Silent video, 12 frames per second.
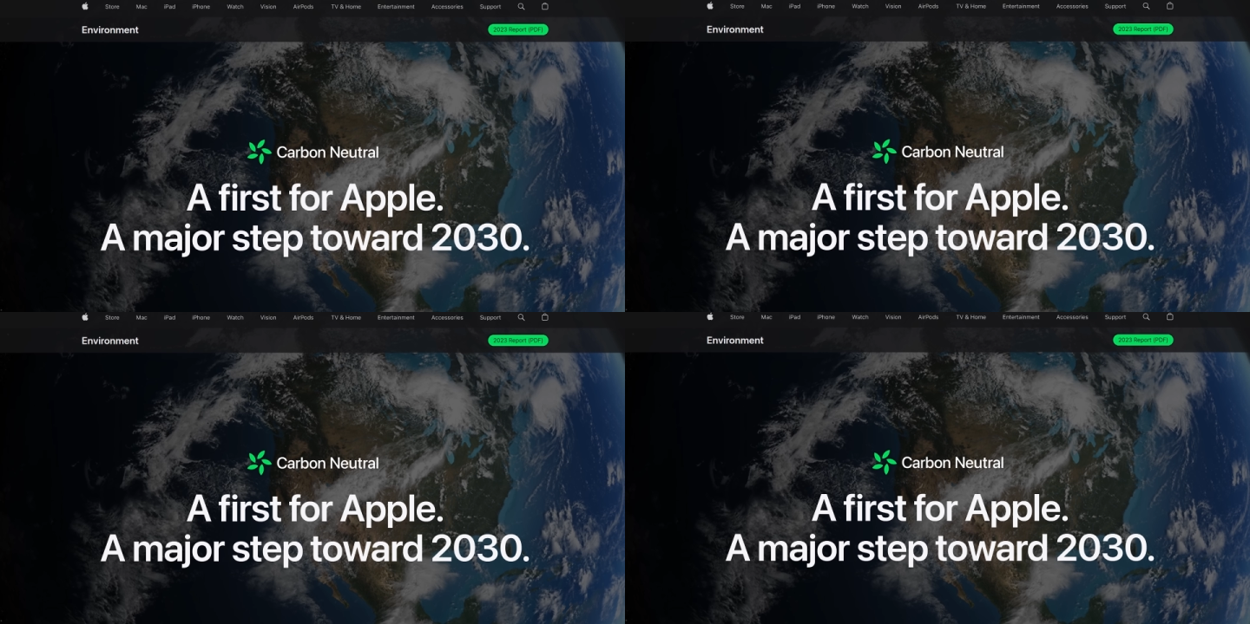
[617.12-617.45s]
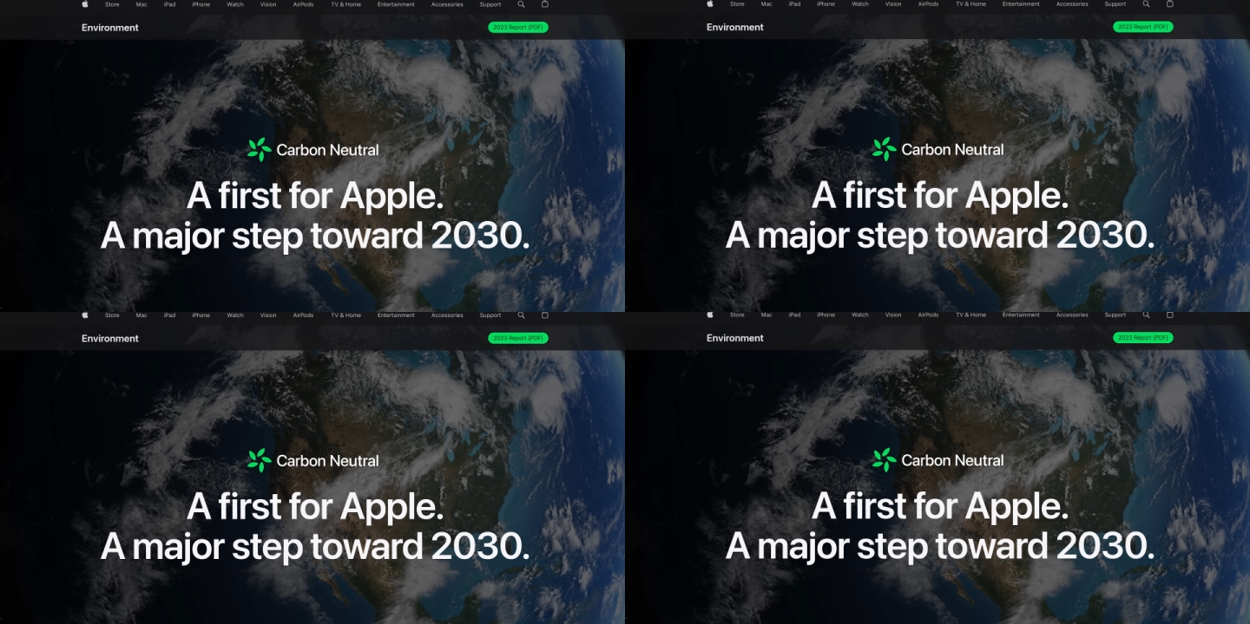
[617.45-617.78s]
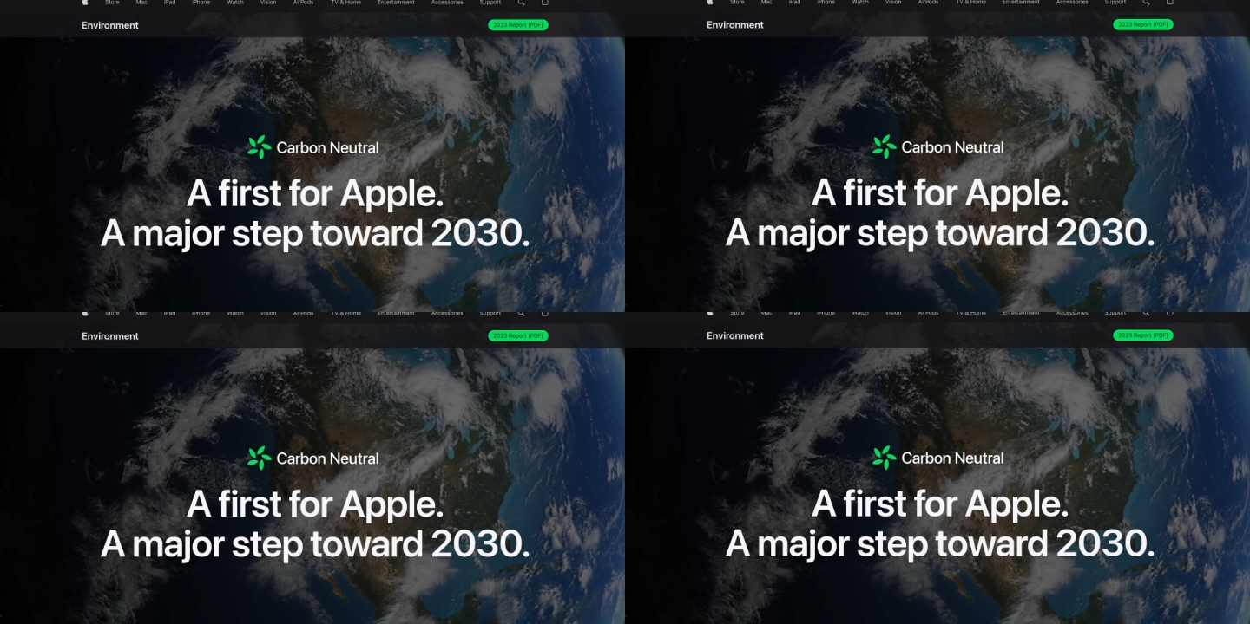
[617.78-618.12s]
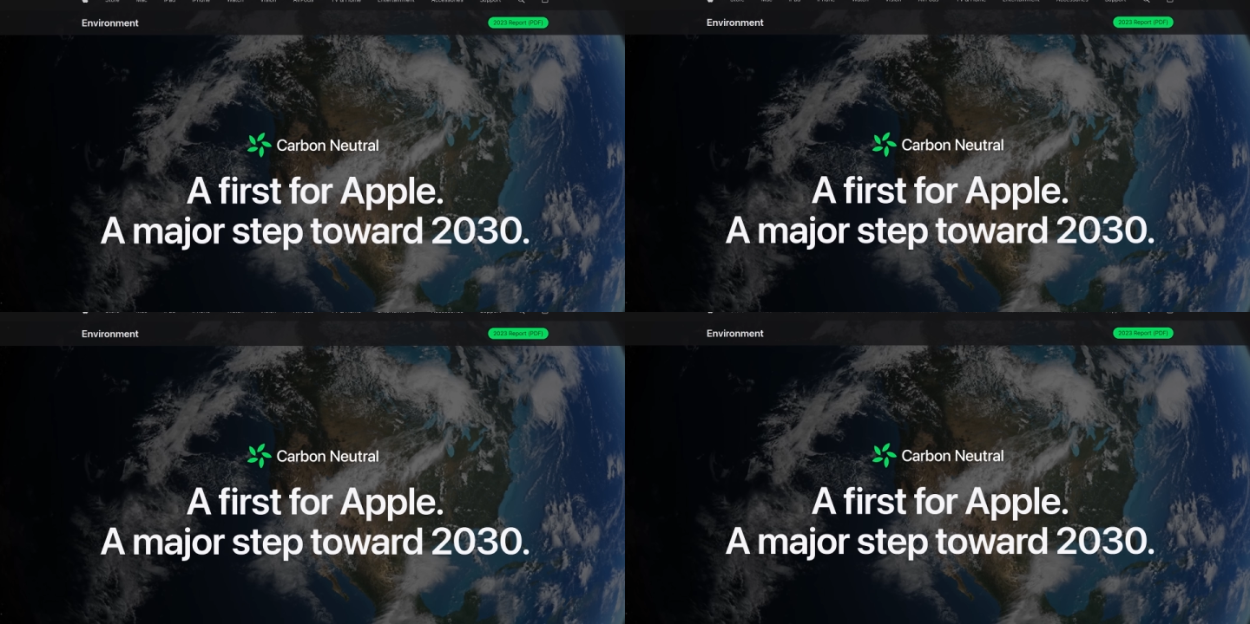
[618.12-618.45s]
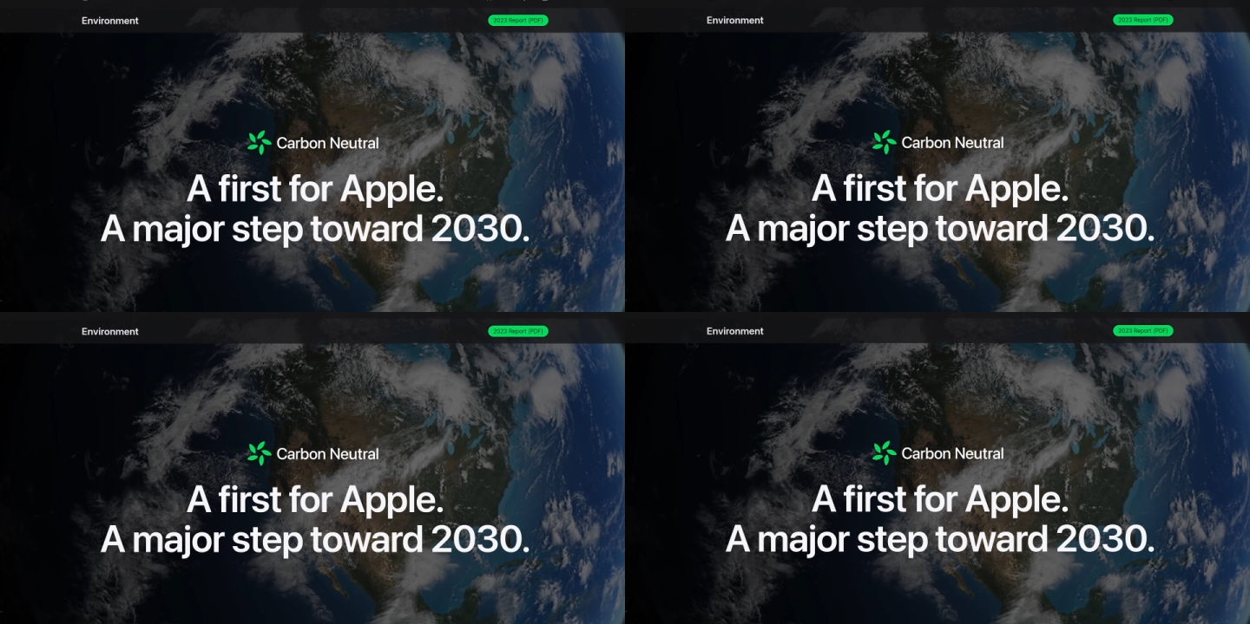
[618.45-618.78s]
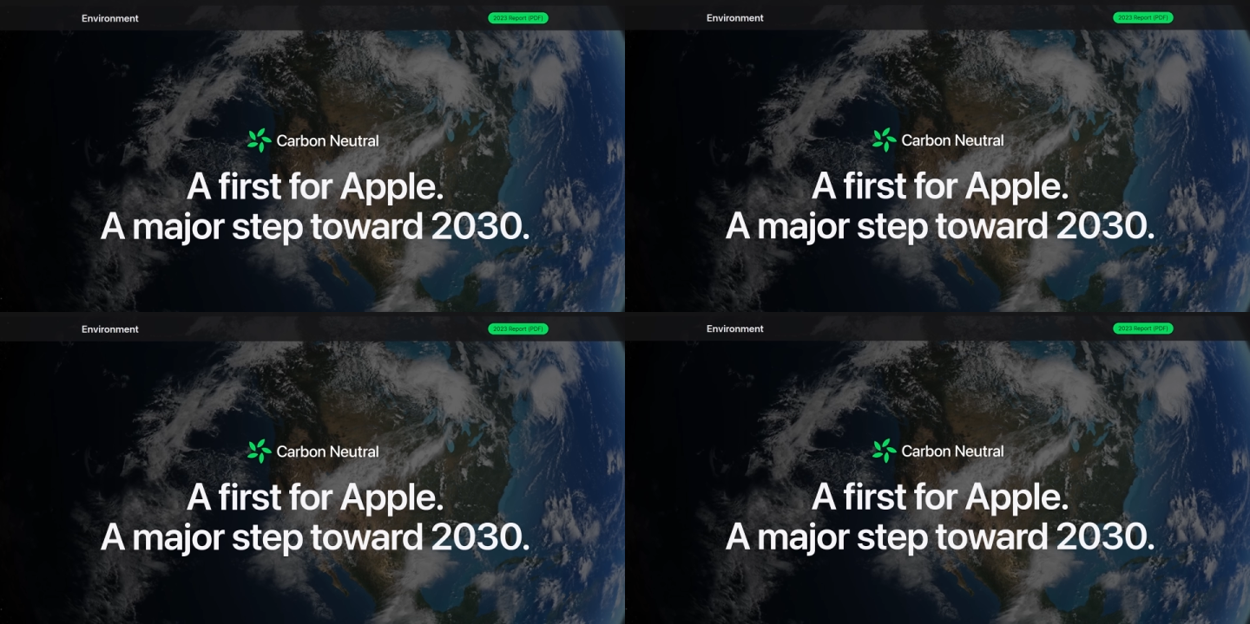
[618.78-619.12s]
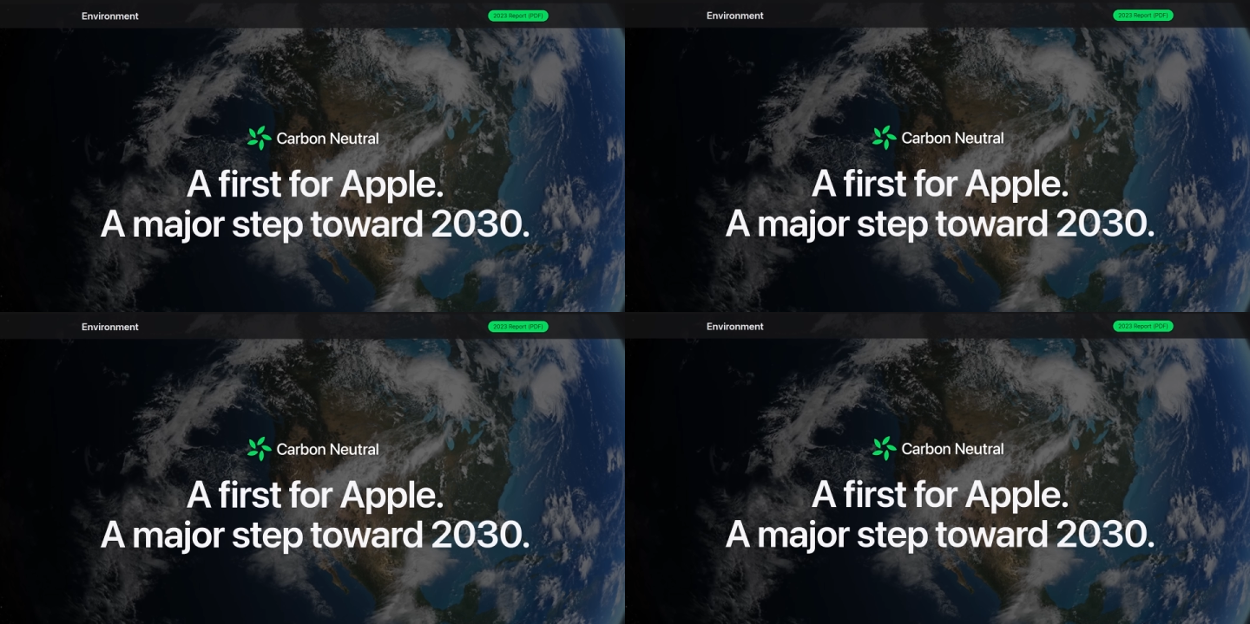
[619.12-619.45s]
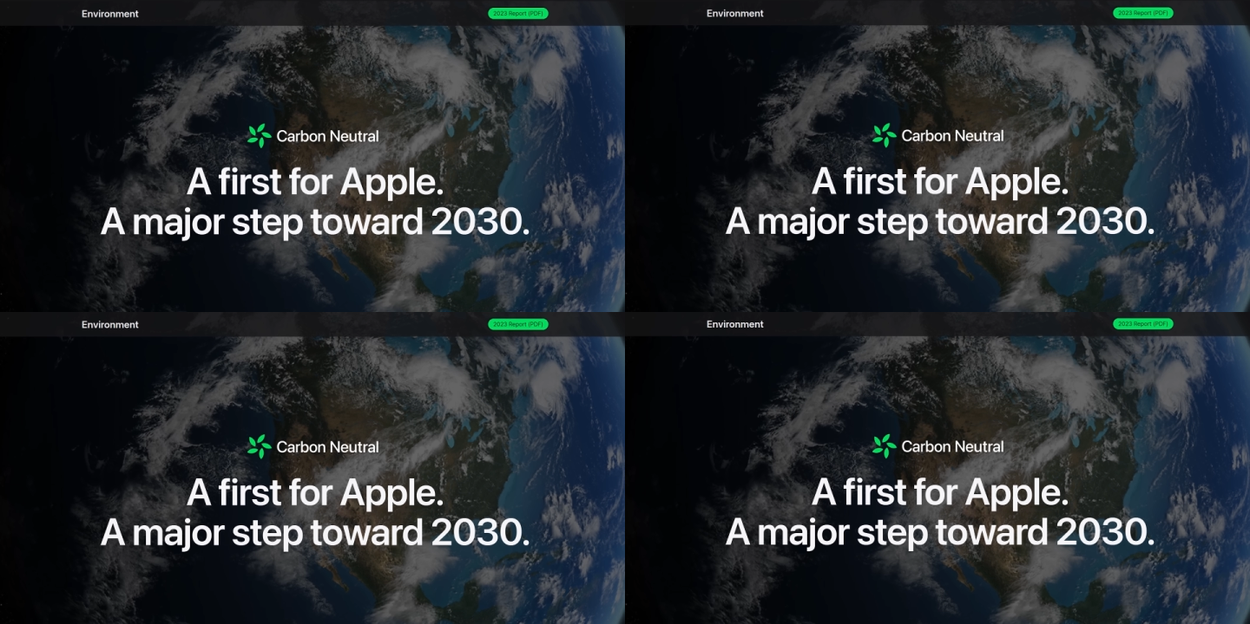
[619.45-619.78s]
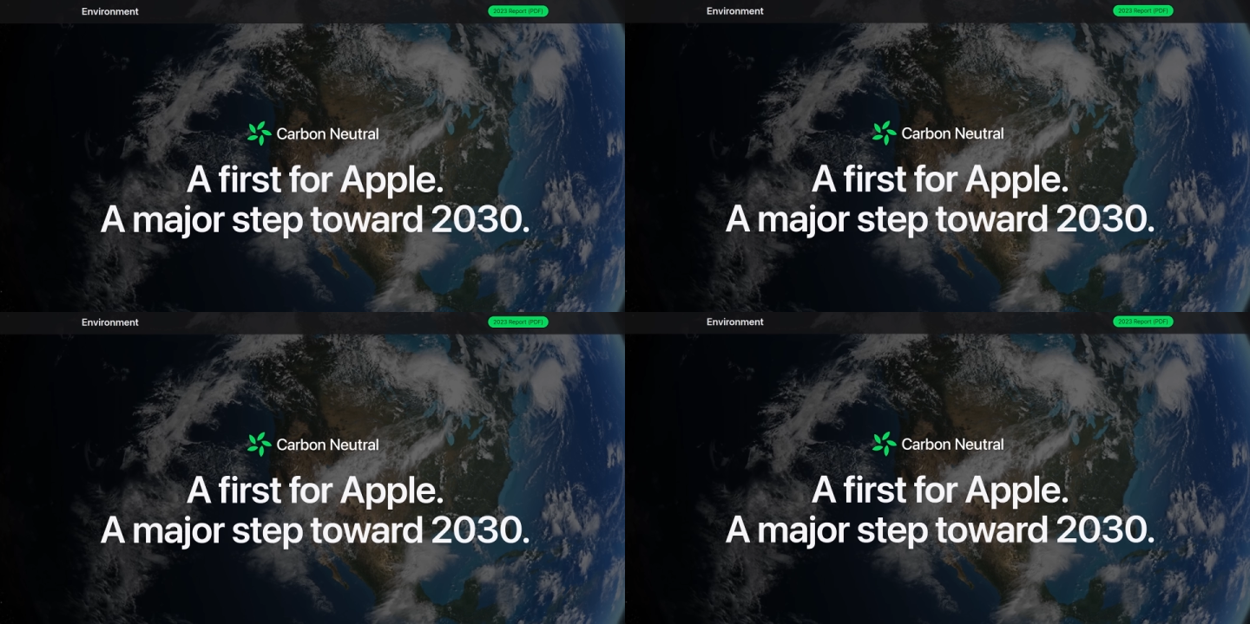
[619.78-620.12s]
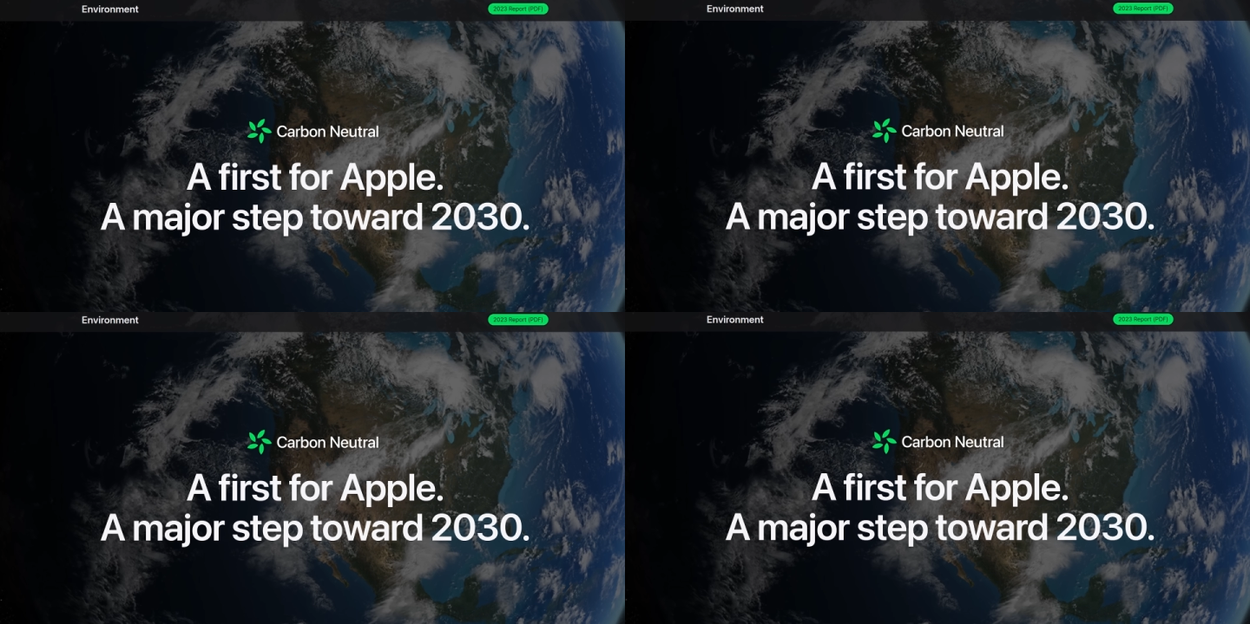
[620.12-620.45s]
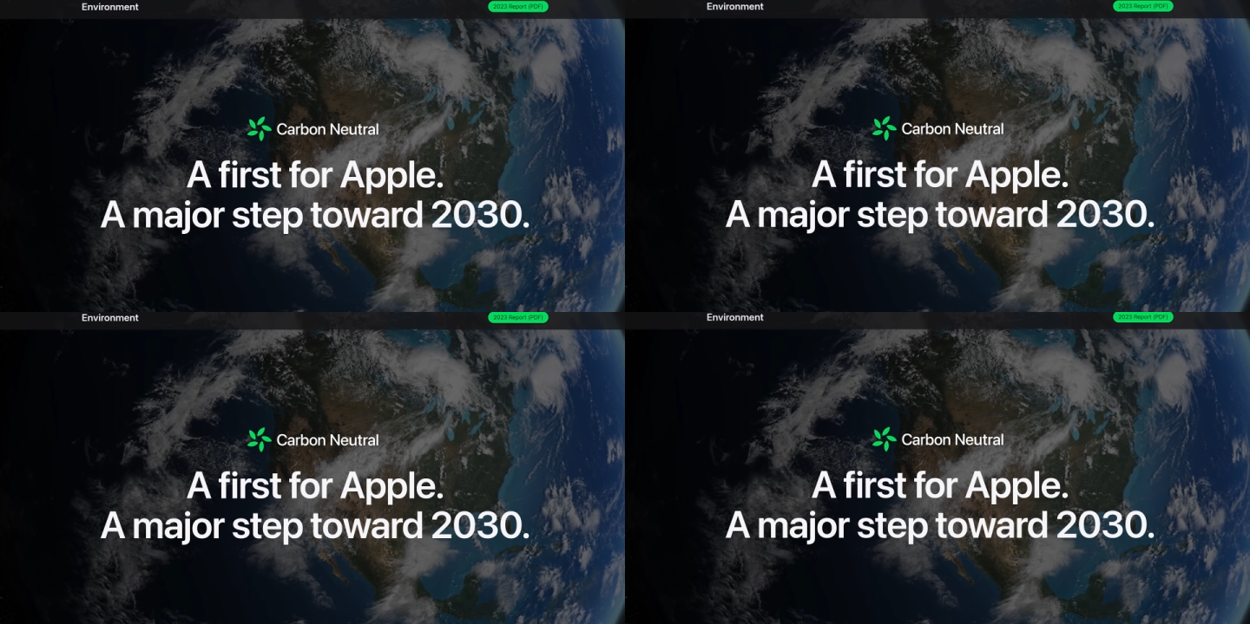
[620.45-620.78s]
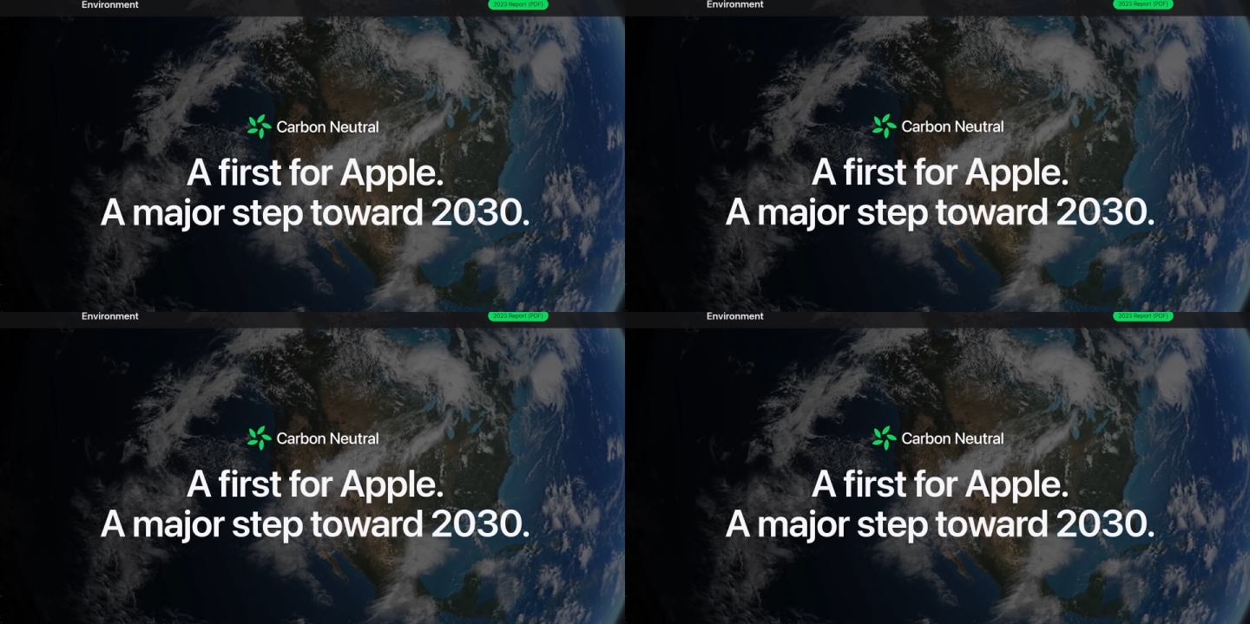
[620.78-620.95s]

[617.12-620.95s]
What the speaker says: Nobody's mouth can be seen.